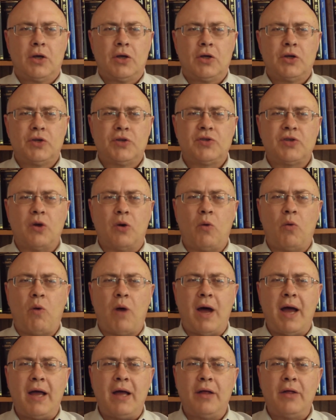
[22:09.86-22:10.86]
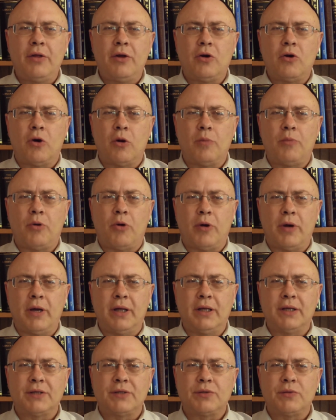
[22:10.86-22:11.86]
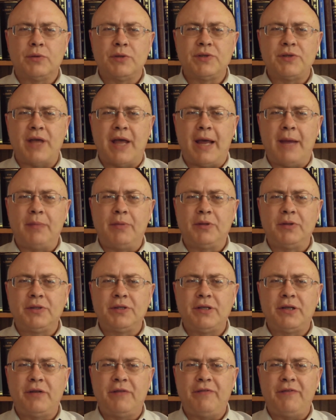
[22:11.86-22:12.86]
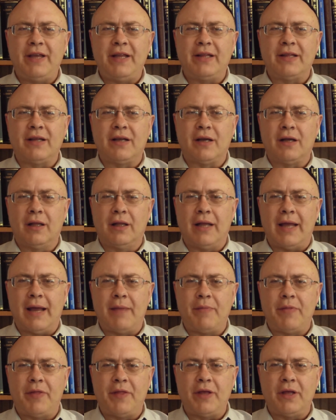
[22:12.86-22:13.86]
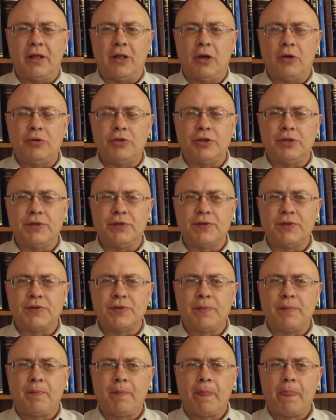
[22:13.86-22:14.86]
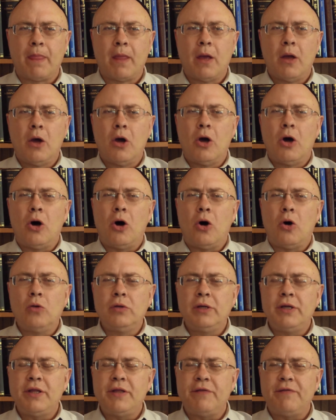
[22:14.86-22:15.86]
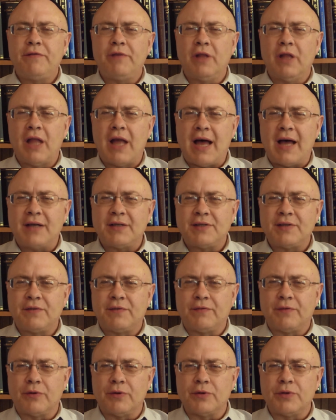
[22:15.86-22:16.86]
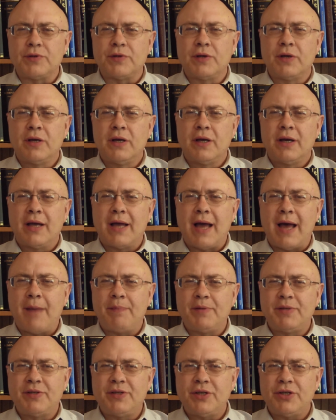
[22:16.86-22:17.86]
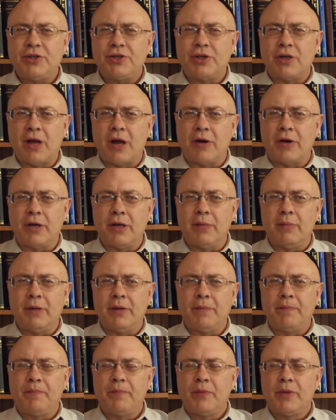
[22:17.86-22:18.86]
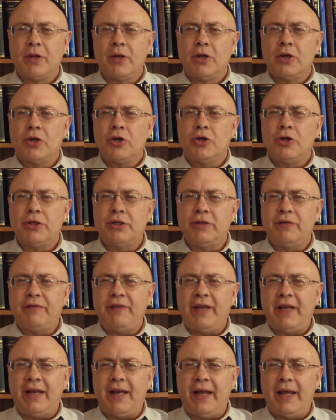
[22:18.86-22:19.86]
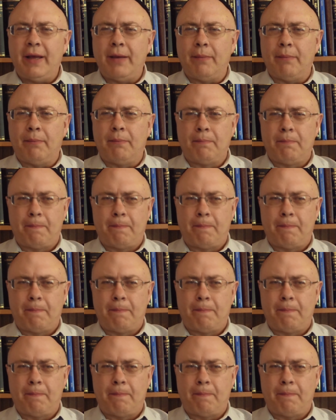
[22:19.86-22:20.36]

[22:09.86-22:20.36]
So while the corporealist was able to defeat the Kalām theologians, only the philosopher's composition argument could defeat him.